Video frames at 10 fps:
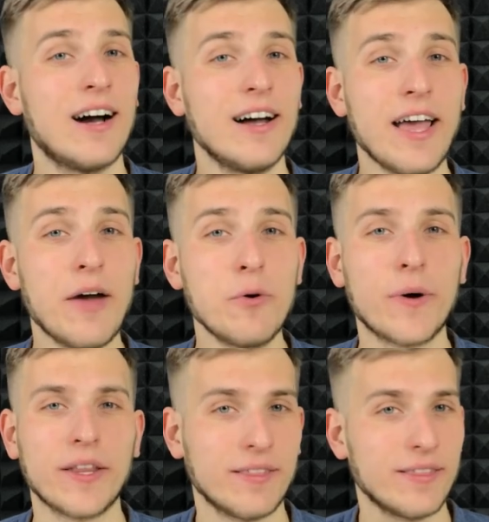Hi
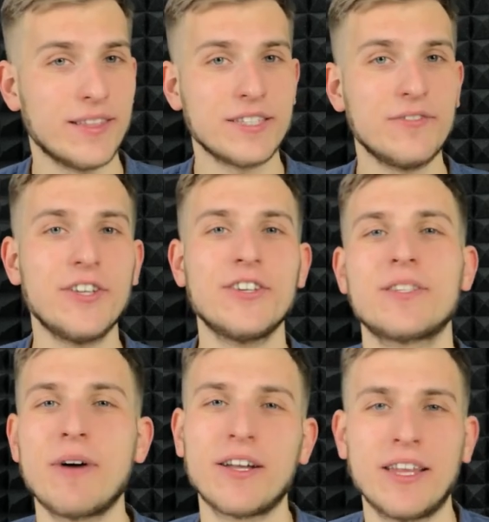everyone, this video
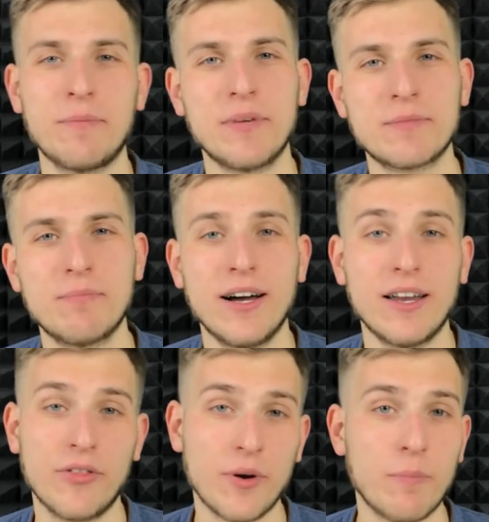is about Netpeak
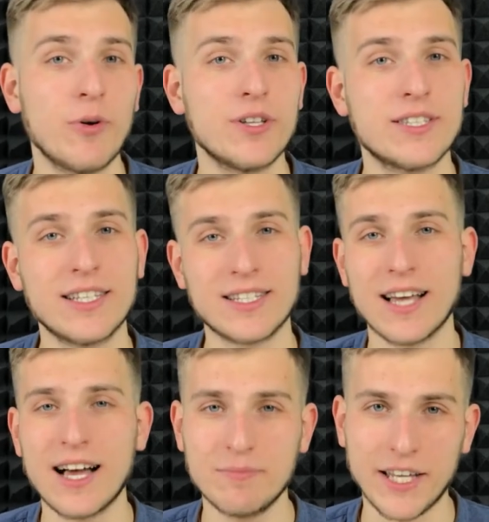Spider 3.6
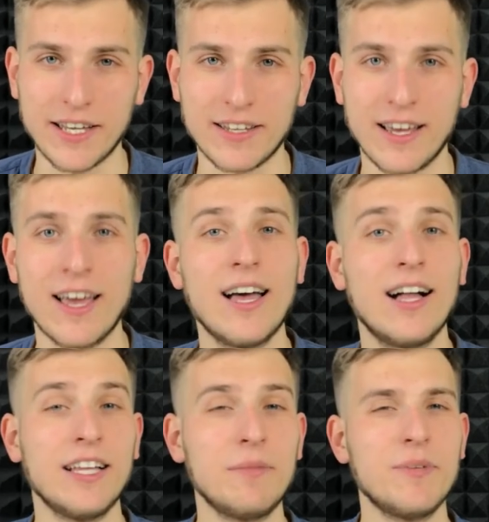update.
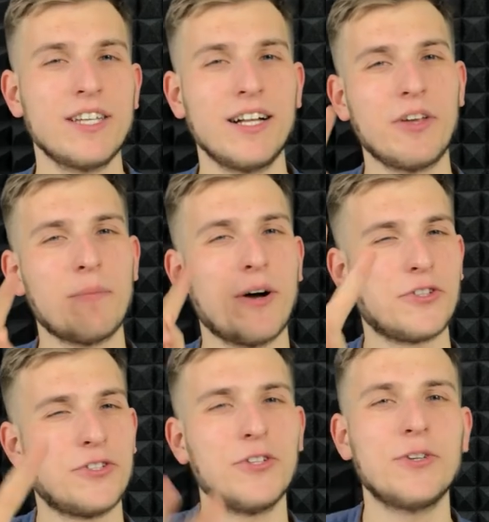Let me tell you
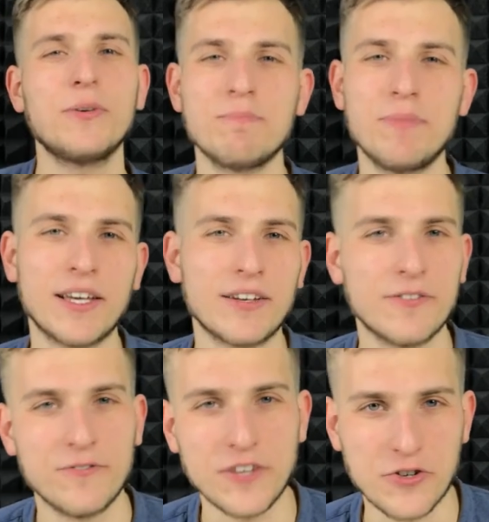about two big
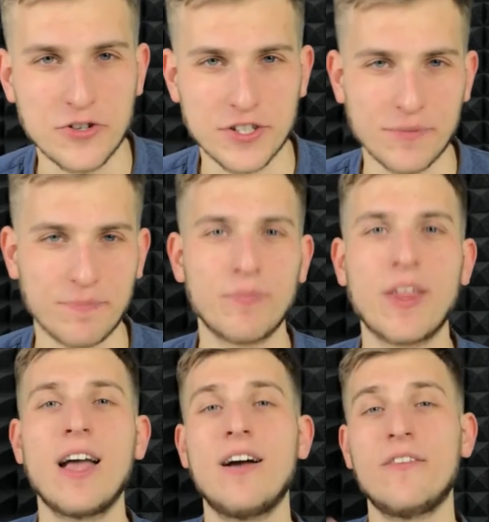features.
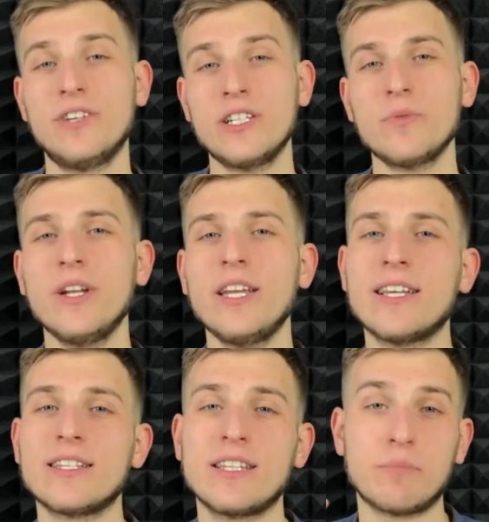First one
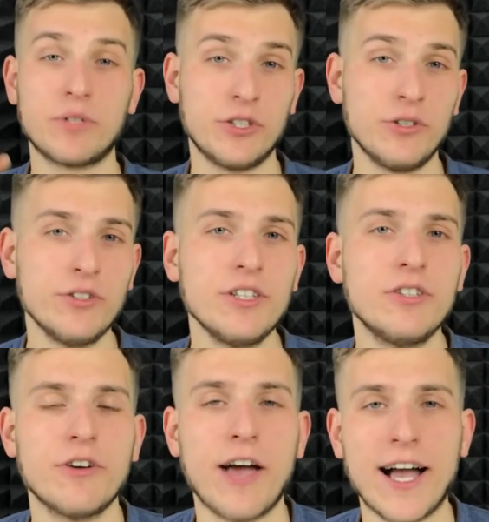is an opportunity
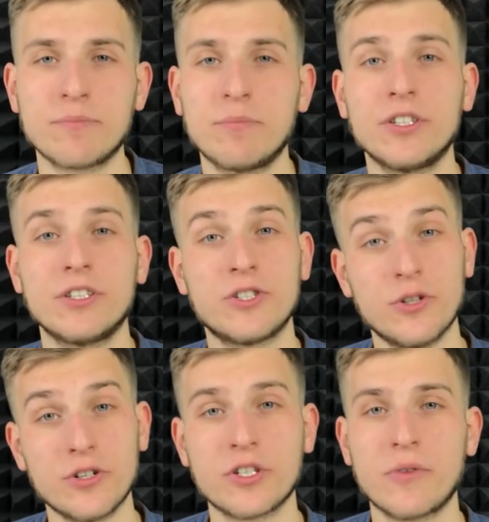to export
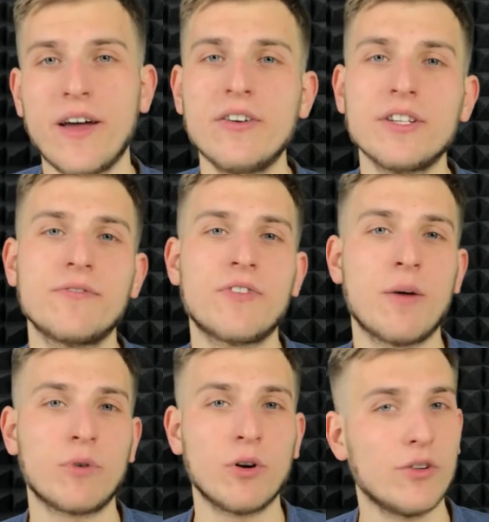search queries
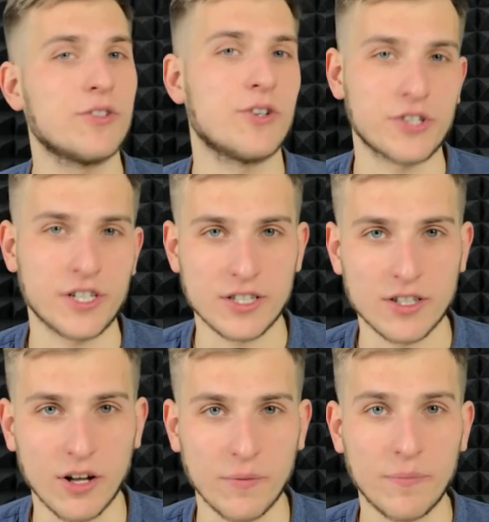from Google Search
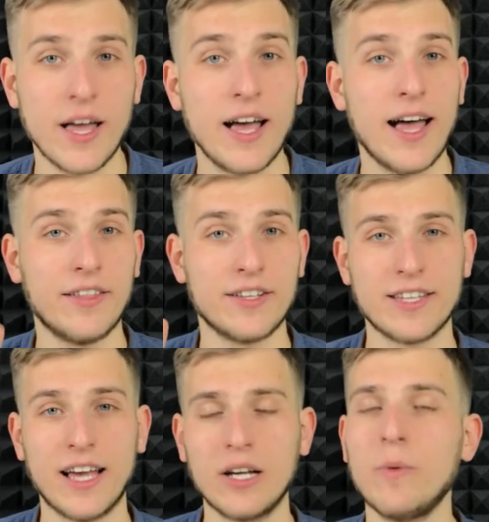Console. And the
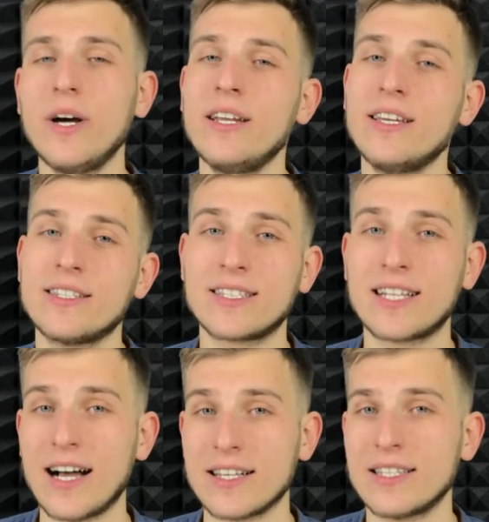second one is
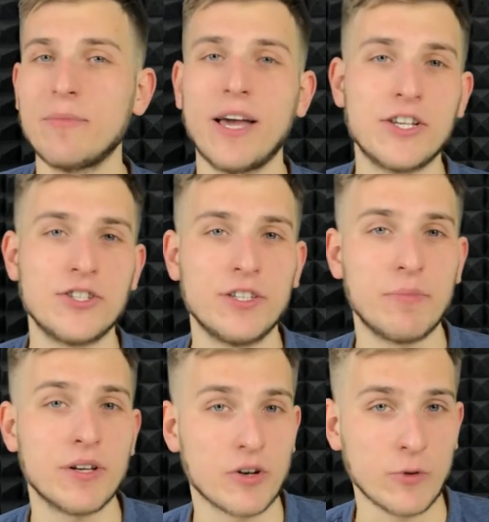custom
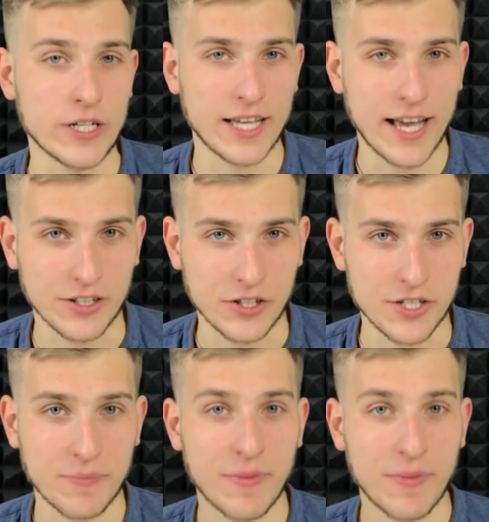HTTP request headers.